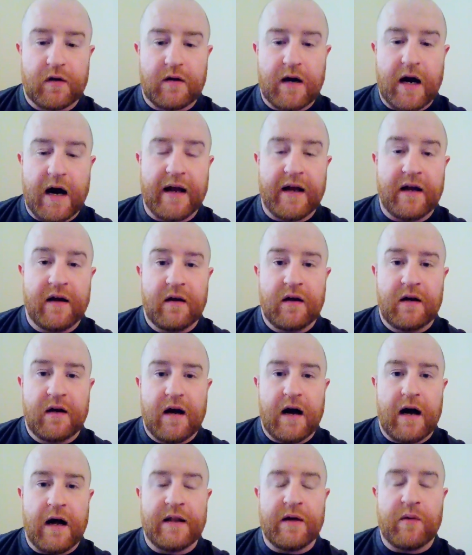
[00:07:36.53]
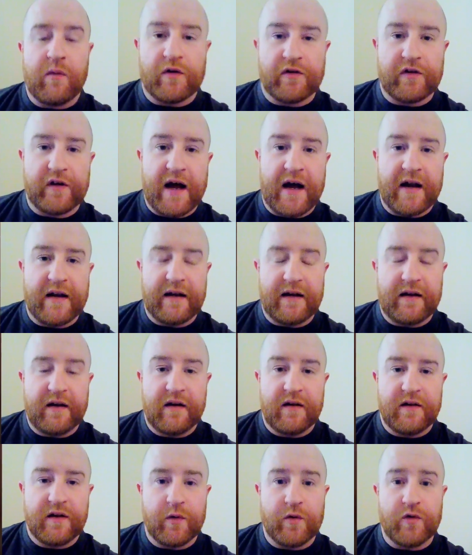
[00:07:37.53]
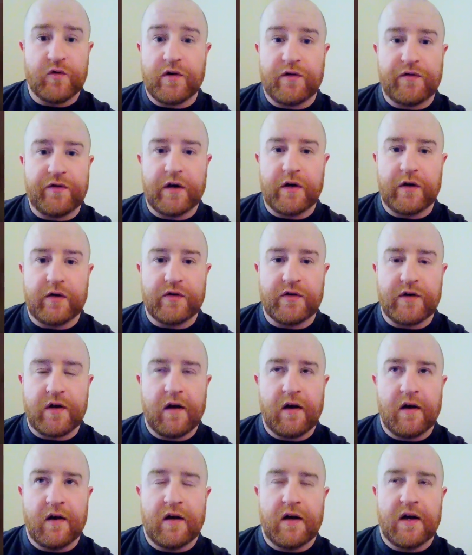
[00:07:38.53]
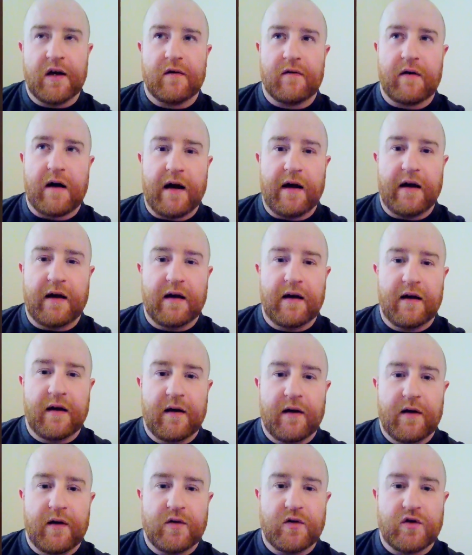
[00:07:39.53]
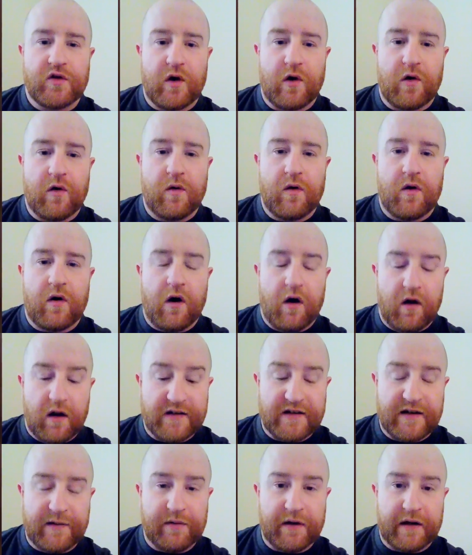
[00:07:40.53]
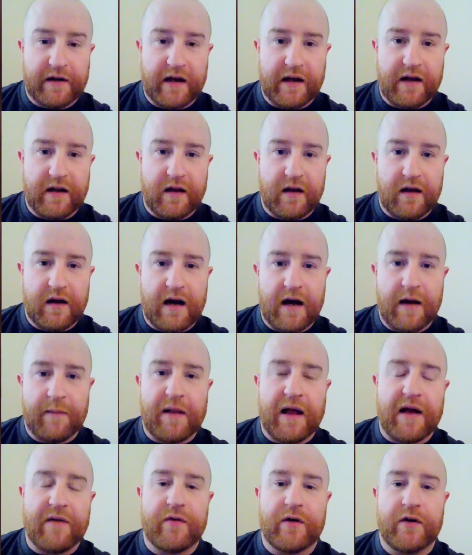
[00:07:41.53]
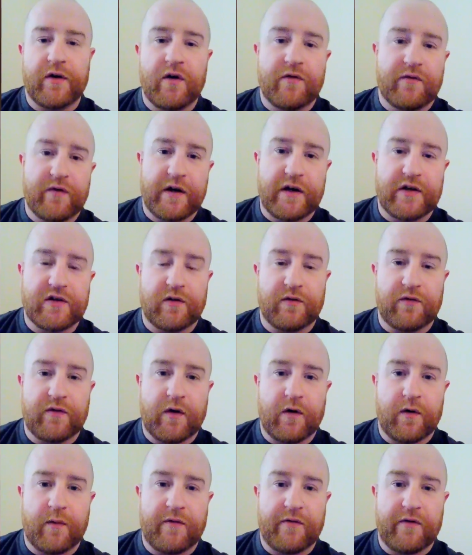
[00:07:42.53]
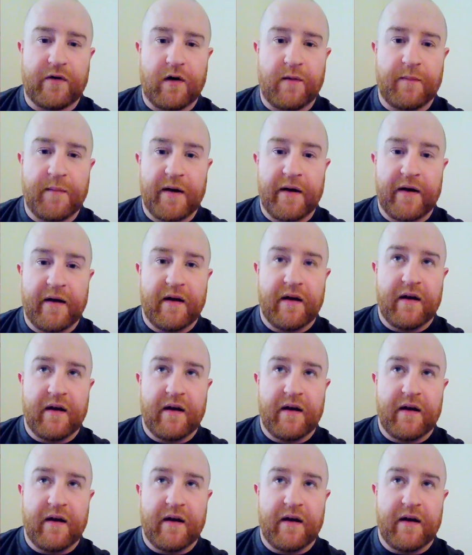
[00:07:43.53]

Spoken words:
right, and it wasn't added, it was refused, right, so all I simply did, I applied for another additional phone number form,